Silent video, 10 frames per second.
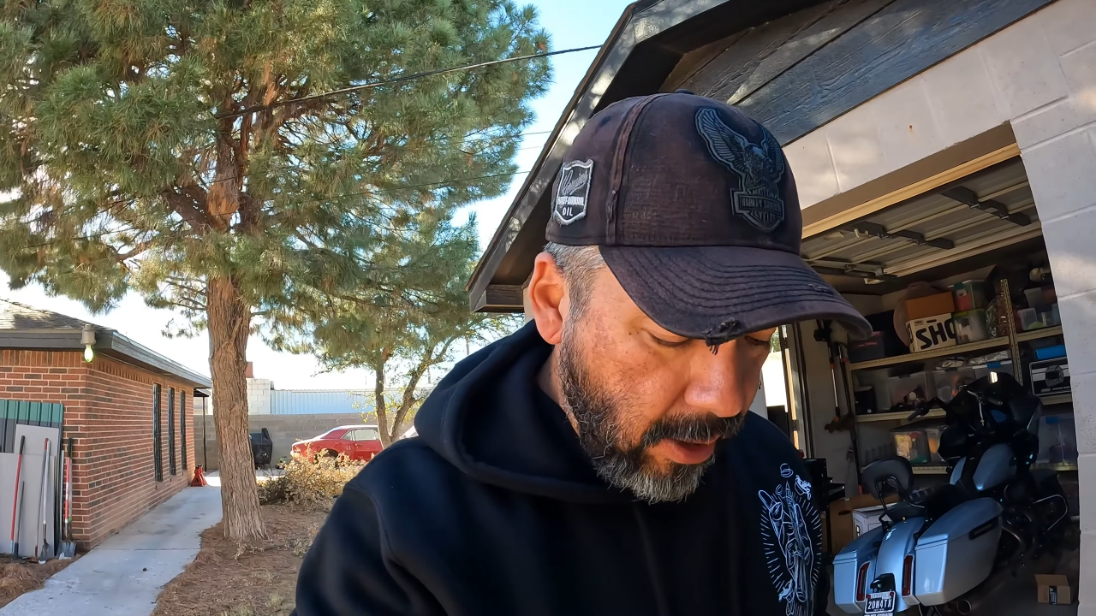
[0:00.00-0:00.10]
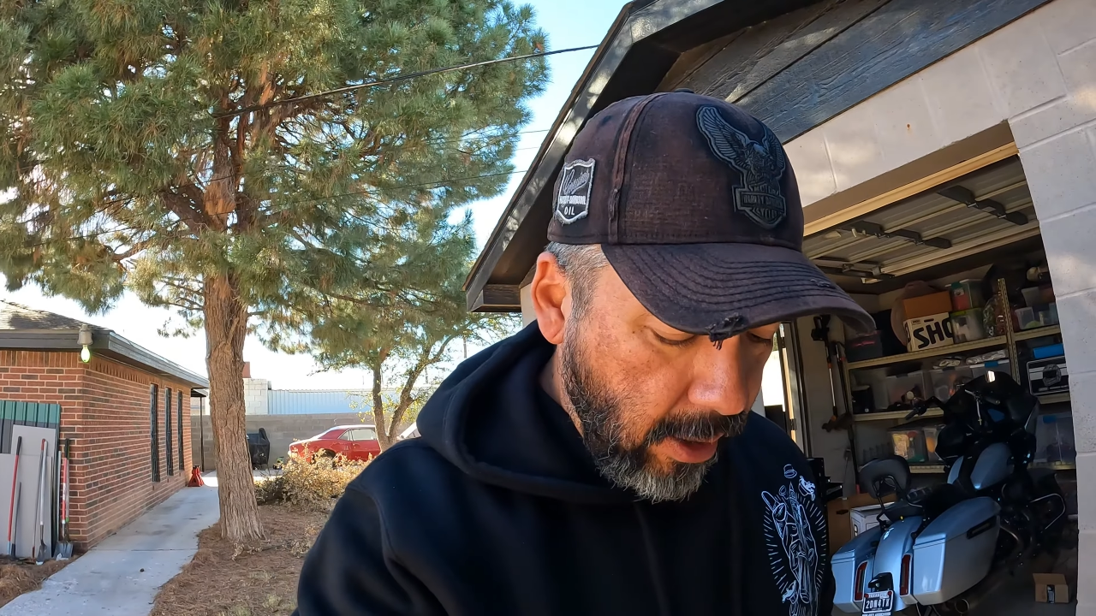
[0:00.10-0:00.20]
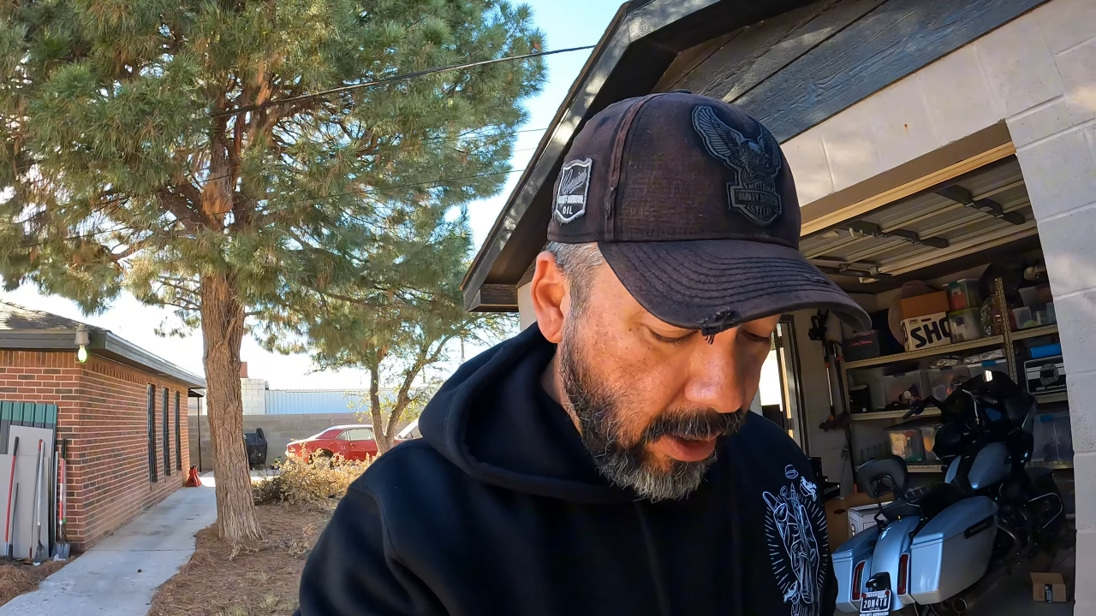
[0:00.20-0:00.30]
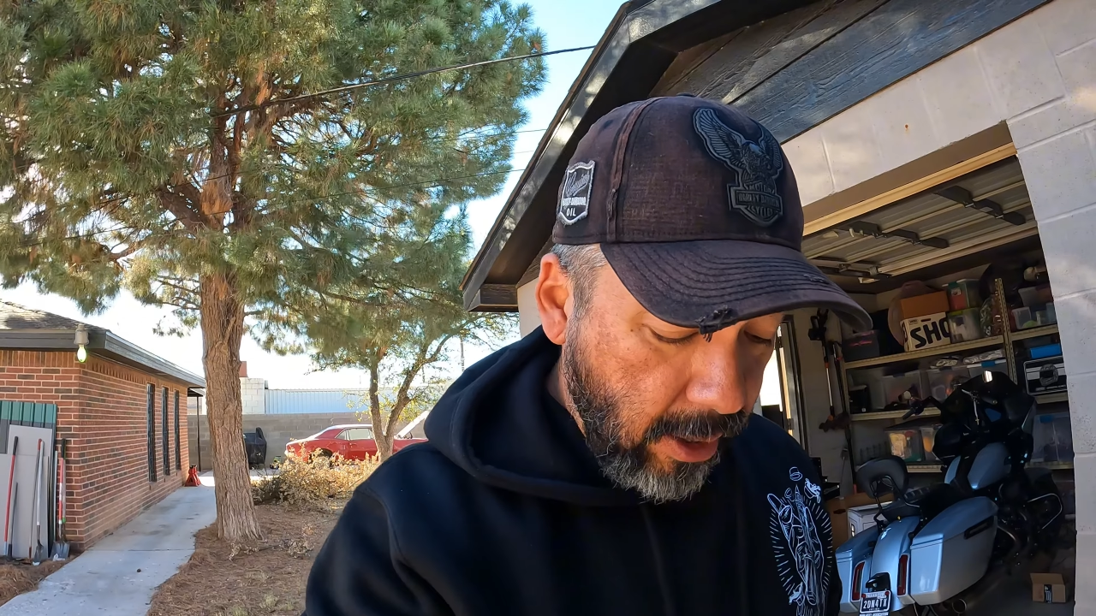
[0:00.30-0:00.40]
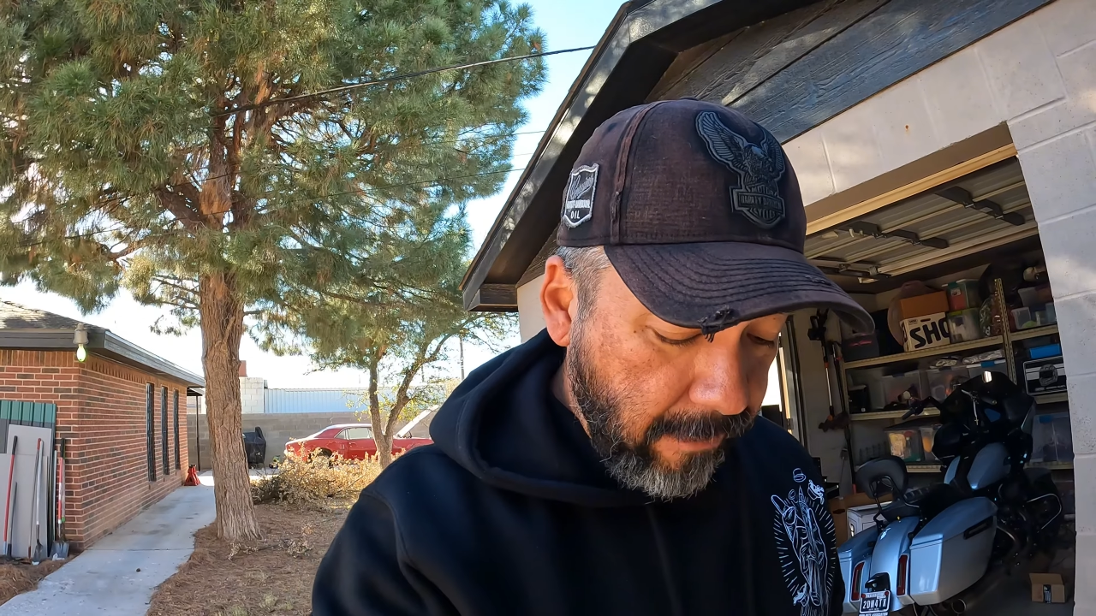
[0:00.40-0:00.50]

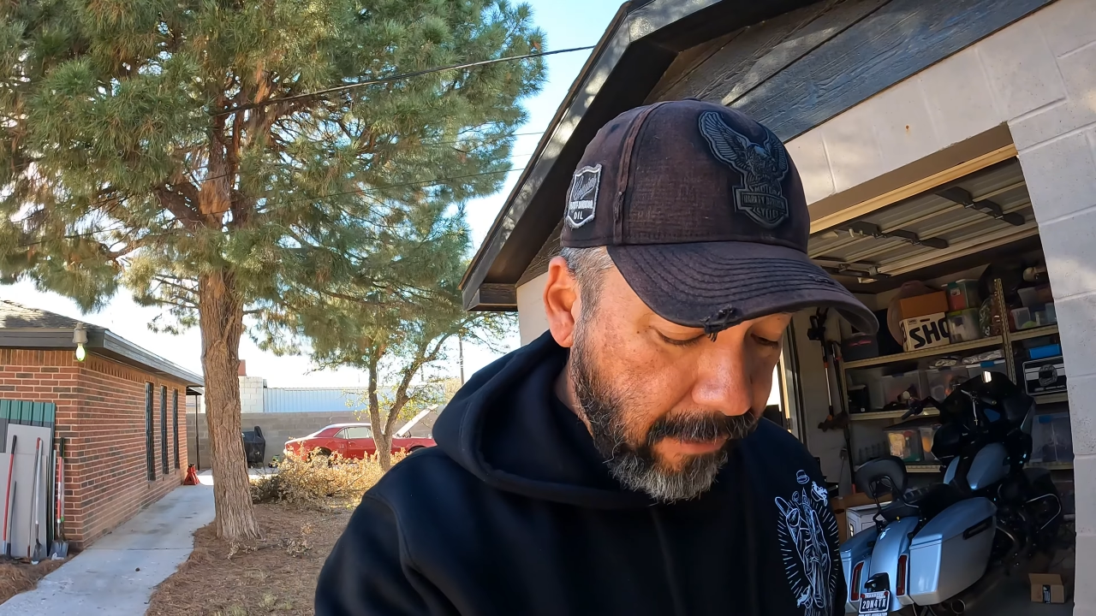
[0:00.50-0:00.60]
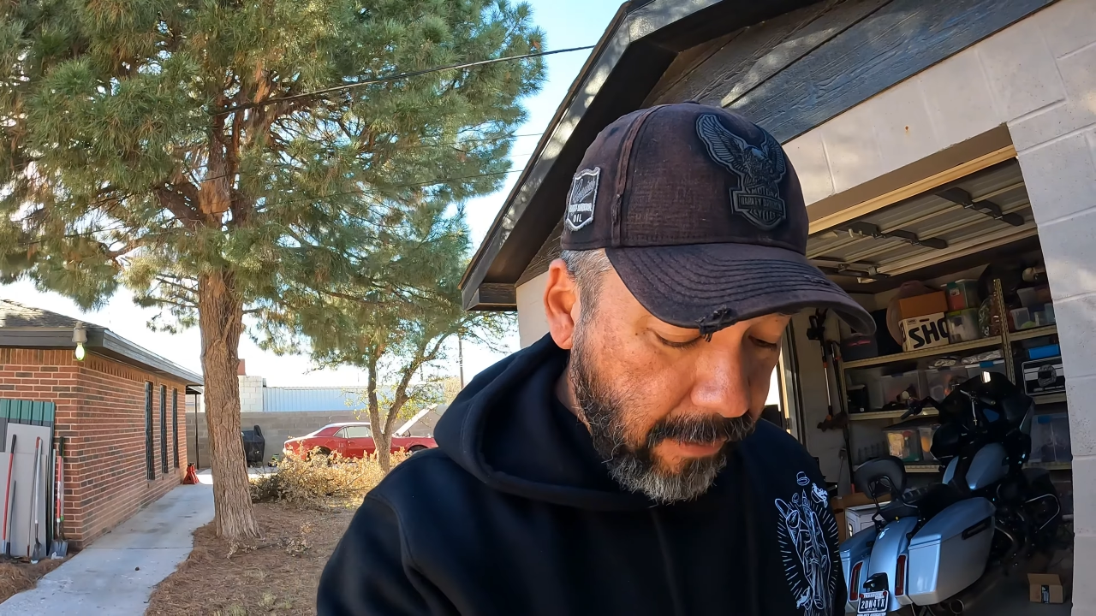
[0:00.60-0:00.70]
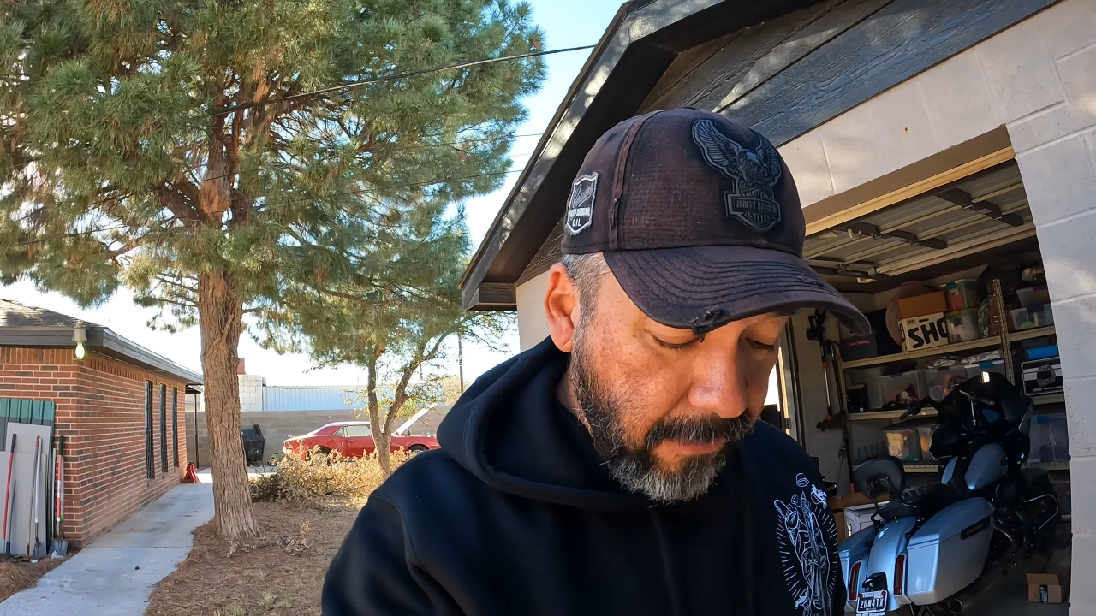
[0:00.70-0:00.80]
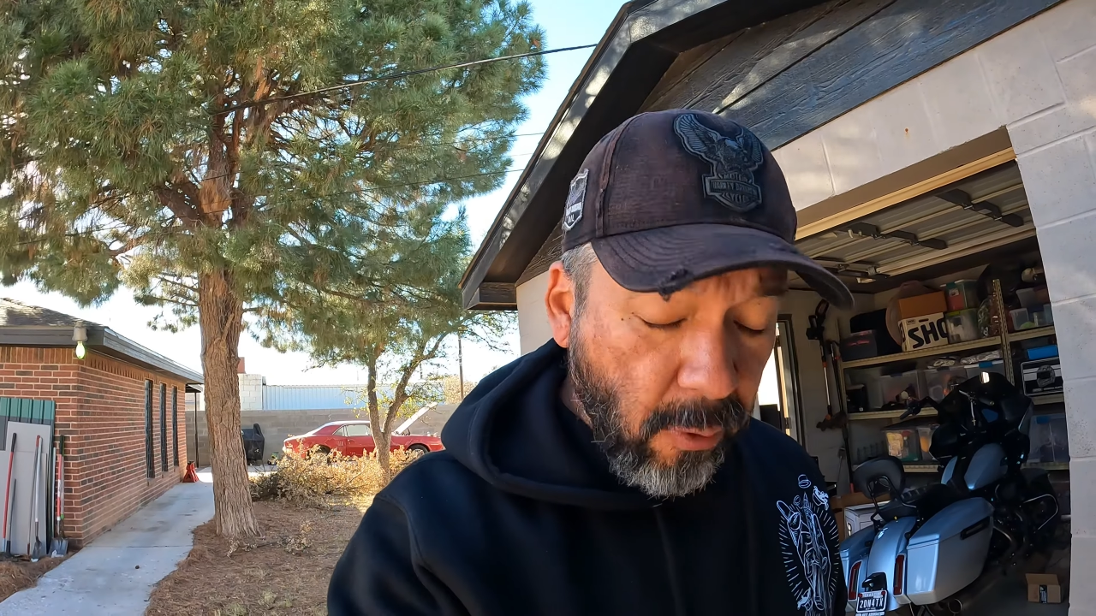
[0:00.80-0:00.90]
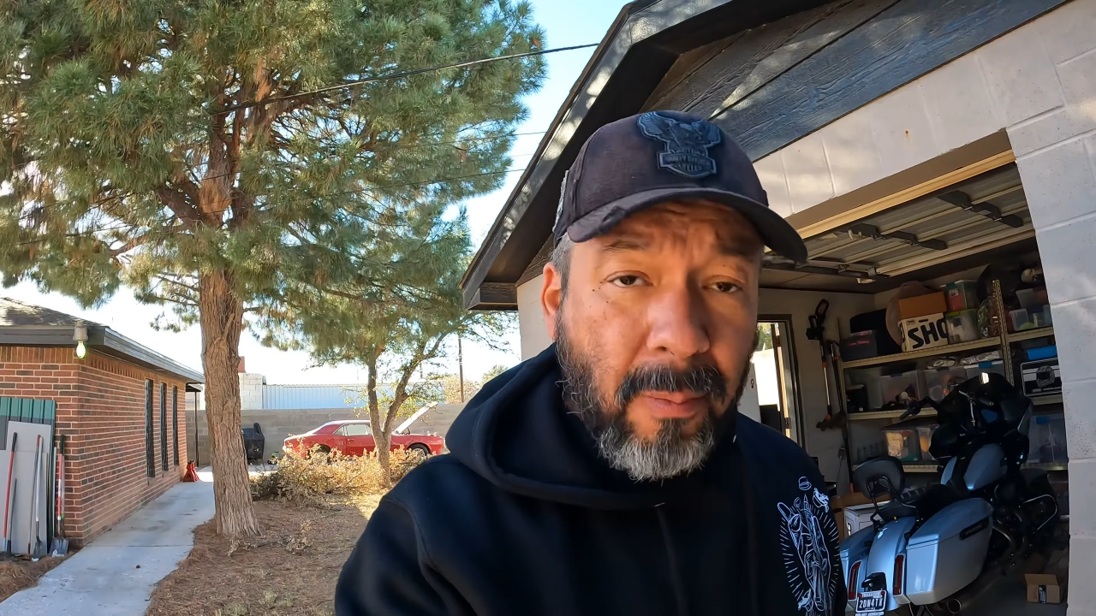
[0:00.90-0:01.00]
for
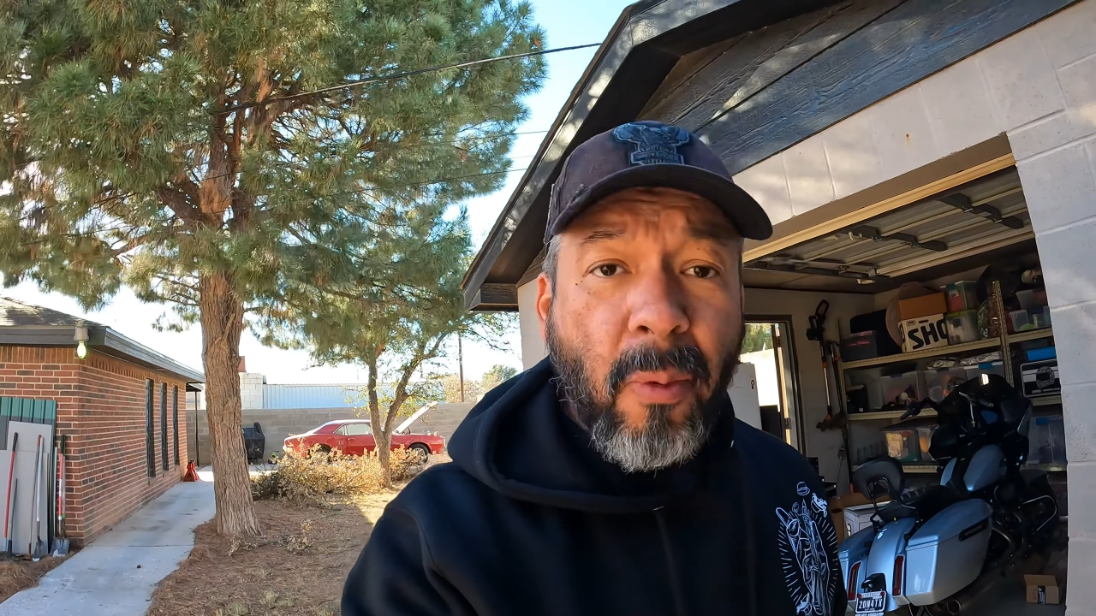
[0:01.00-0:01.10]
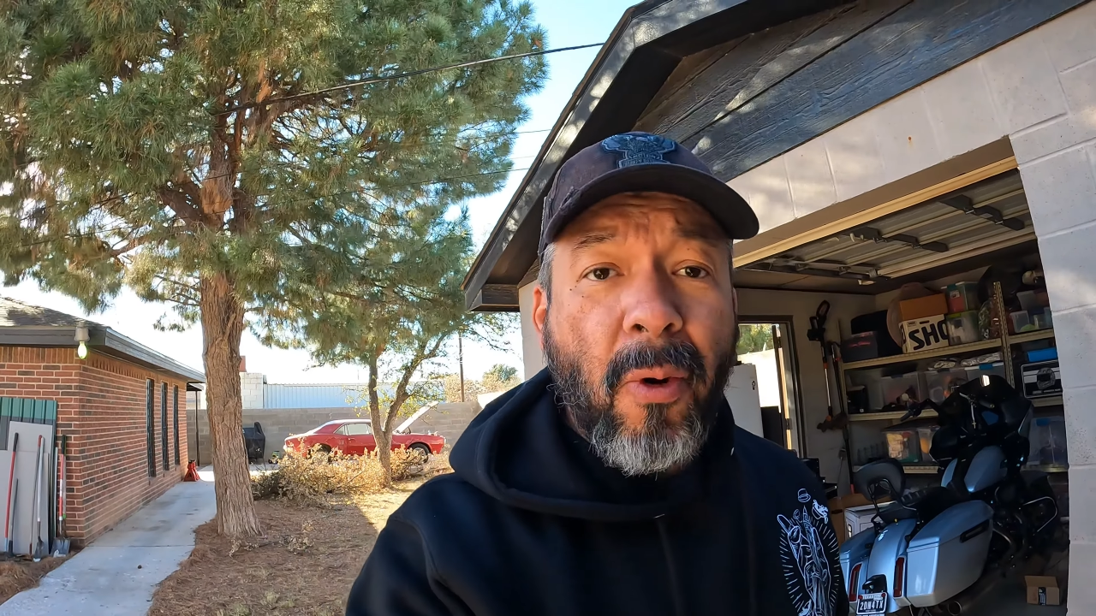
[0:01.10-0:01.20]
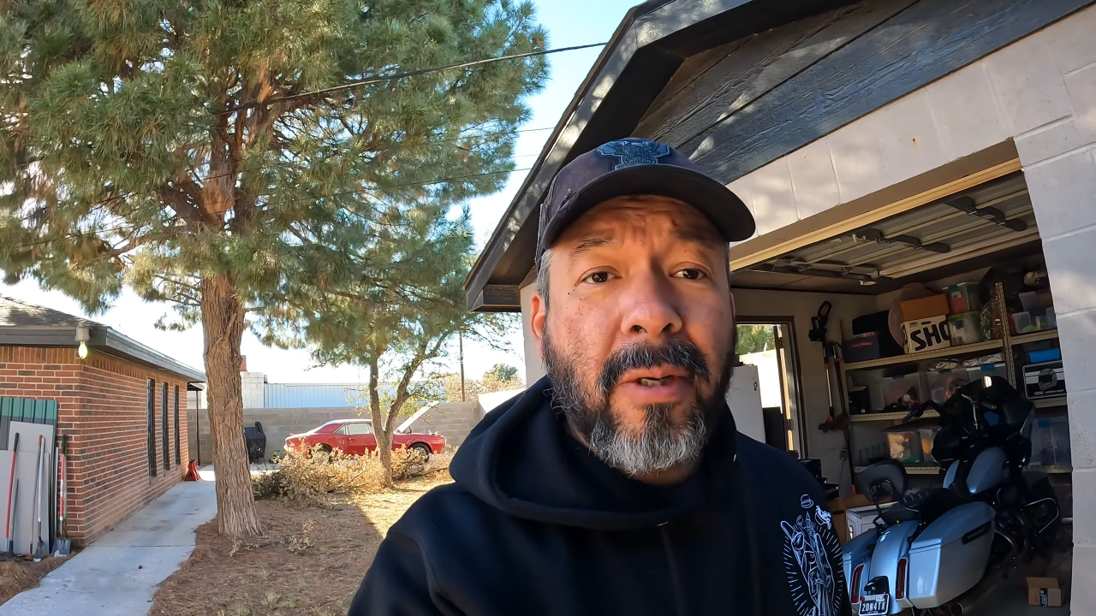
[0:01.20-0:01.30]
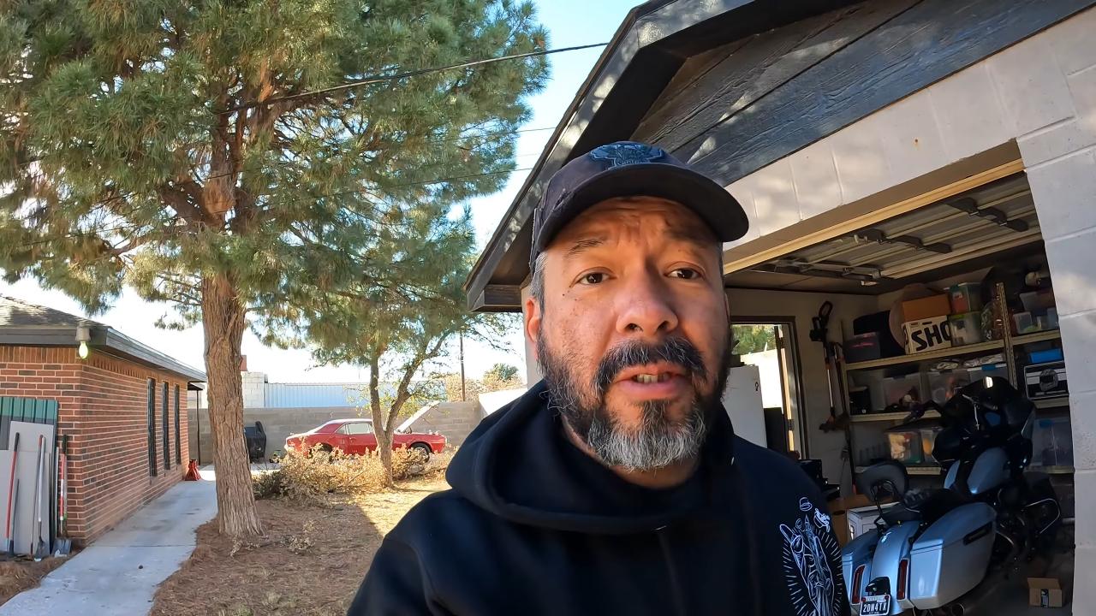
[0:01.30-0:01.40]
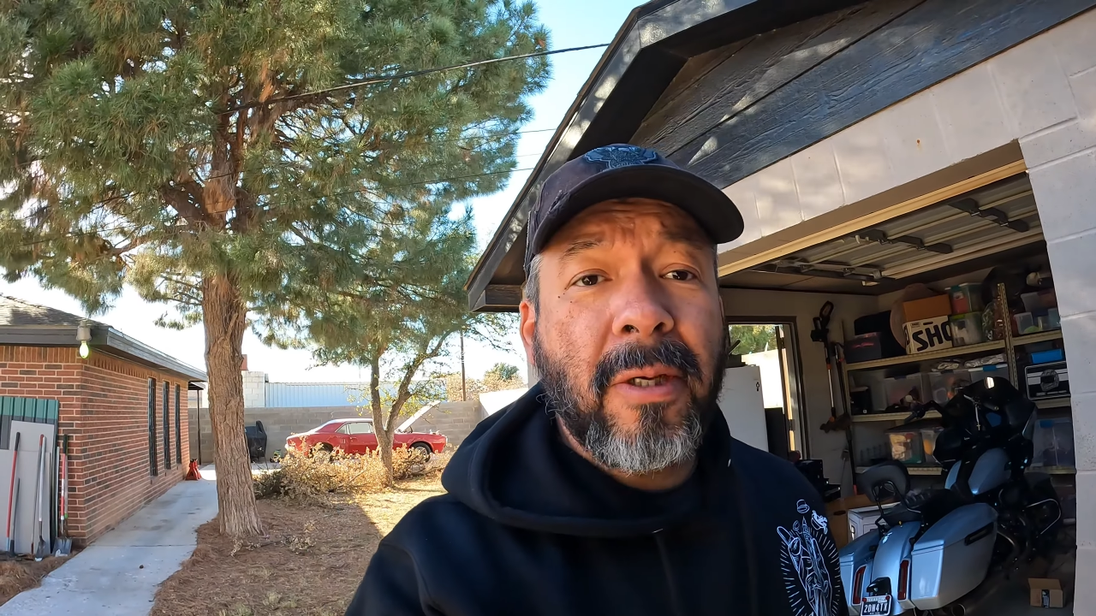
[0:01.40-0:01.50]
the floorboards.